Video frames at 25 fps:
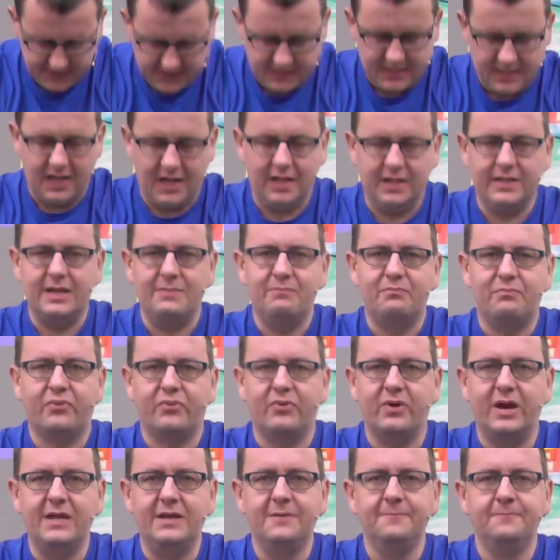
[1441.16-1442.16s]
I'll then
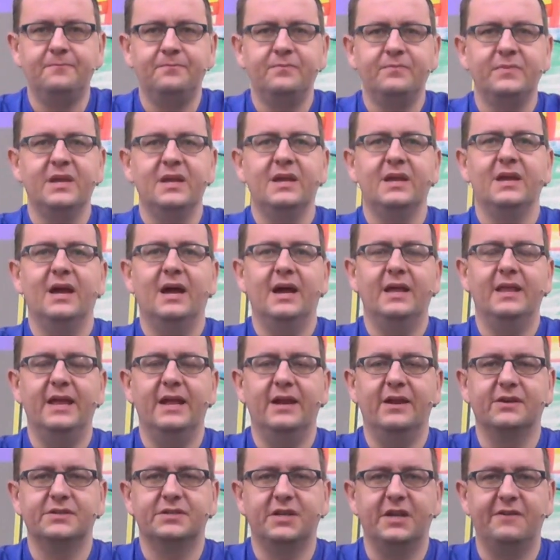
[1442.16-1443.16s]
pray. And then
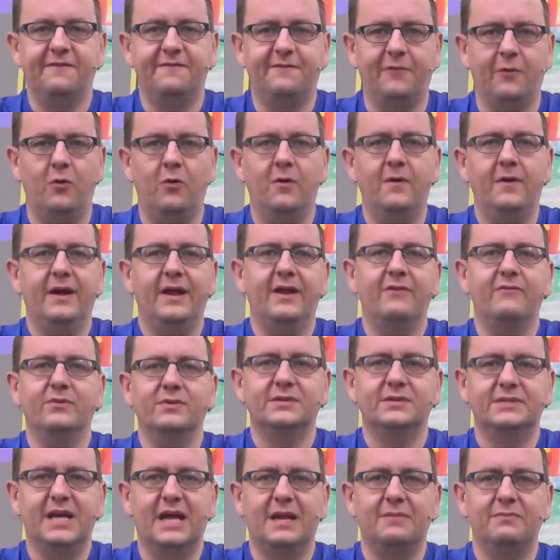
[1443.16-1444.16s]
I'll say 4, and everyone's
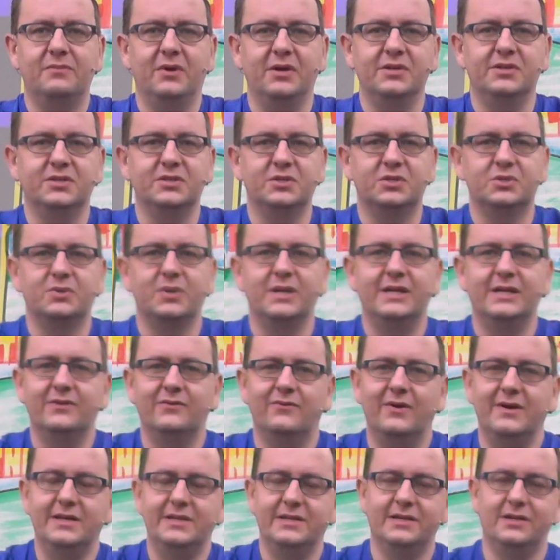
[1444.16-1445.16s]
up nice and straight,
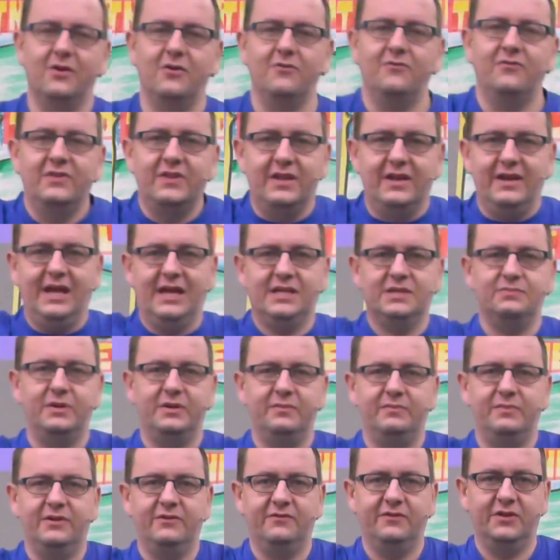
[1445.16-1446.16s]
ready to go for the next bit of
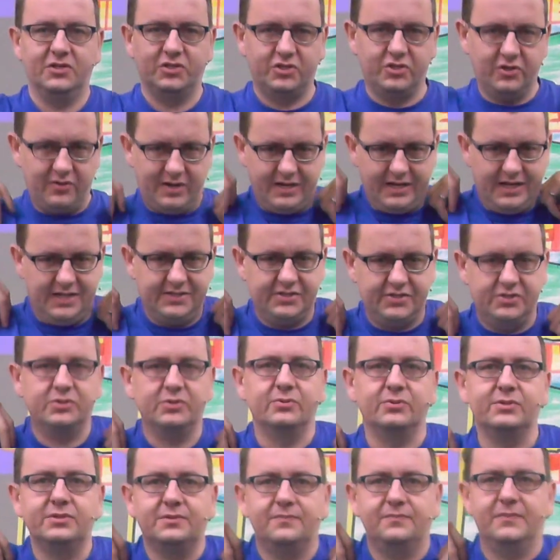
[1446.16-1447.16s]
Big Fish. So you ready? Hands on your
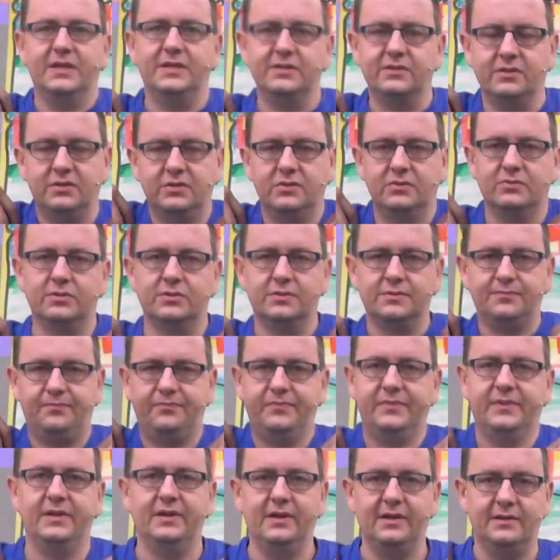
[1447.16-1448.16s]
shoulders.
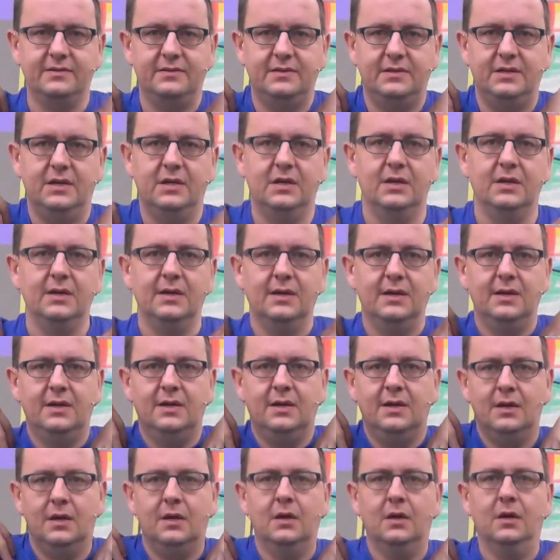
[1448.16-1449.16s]
Okay.
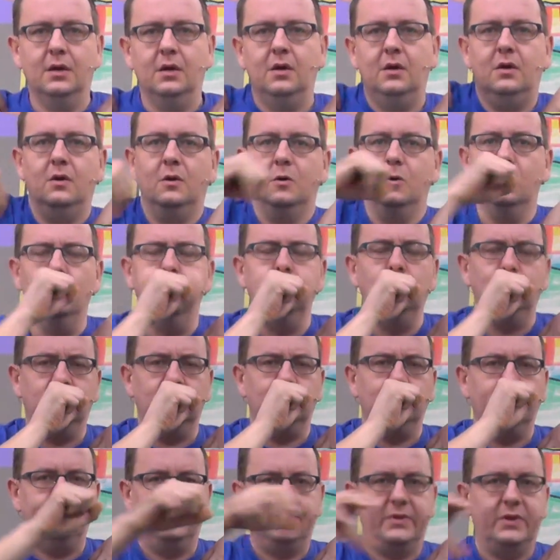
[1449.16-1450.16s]

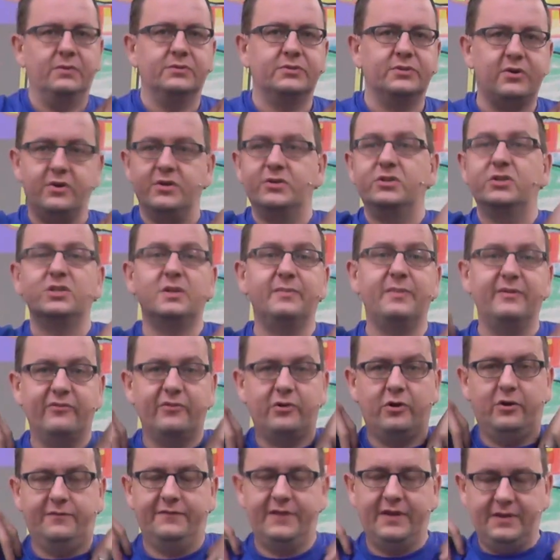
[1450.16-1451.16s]
Oh, sorry, just a bit of a
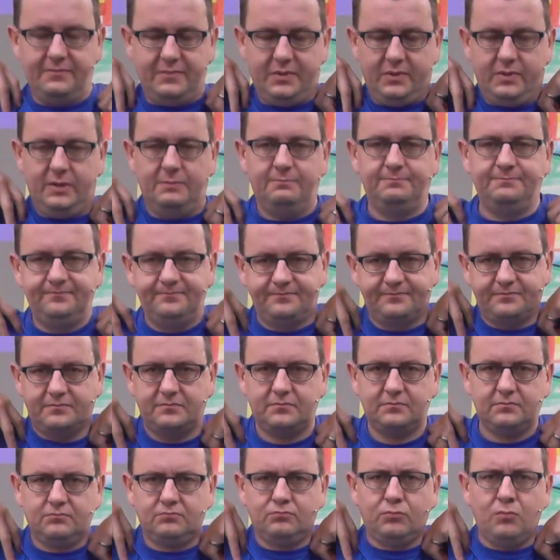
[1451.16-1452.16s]
cough there. Okay.
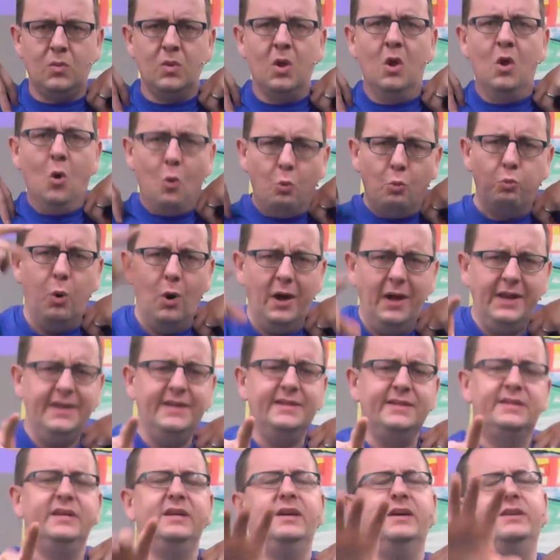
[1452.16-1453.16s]

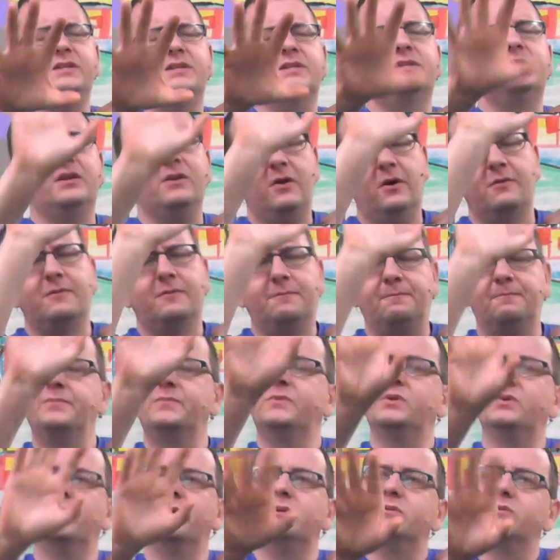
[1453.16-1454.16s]
One thing I need to take. Oh, no,
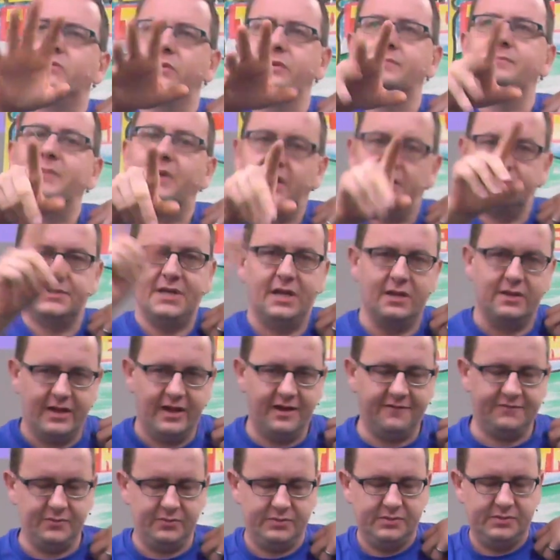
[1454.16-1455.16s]
don't worry. I'll tell you that
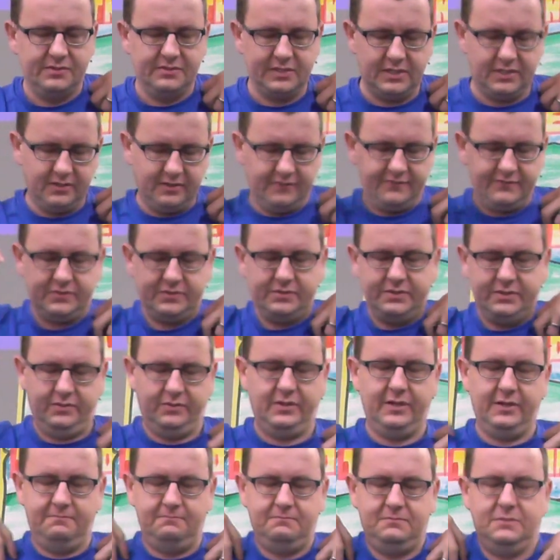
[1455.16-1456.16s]
afterwards. Okay.
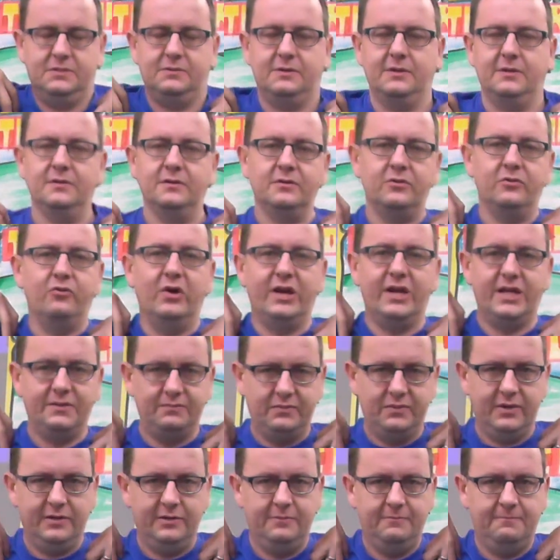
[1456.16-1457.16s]
You ready?
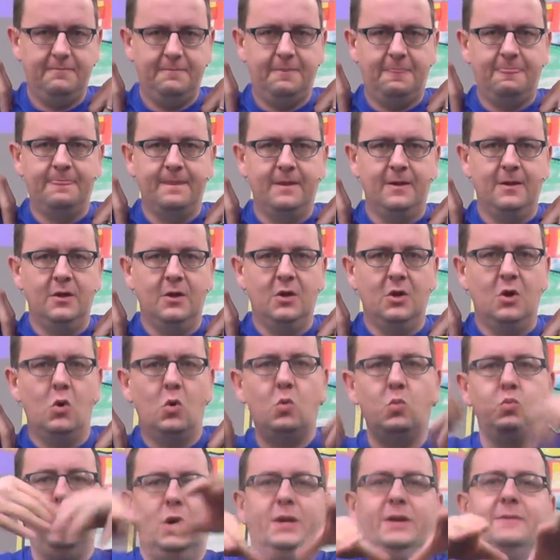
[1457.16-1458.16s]

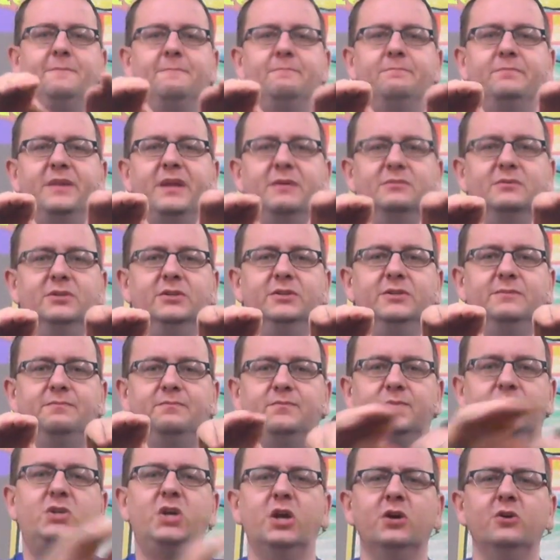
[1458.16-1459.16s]
1, that was good.
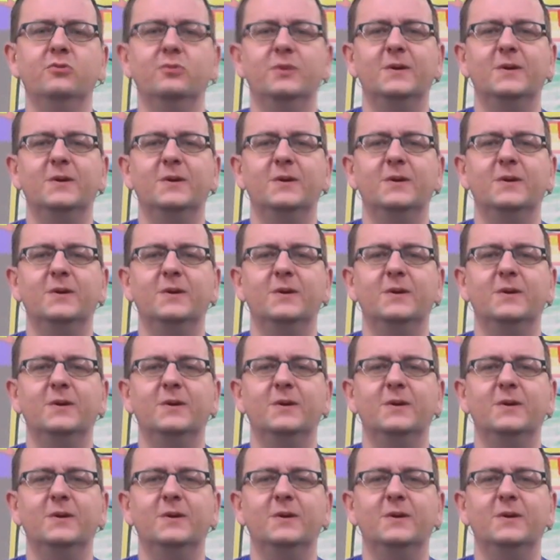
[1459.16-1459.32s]
2,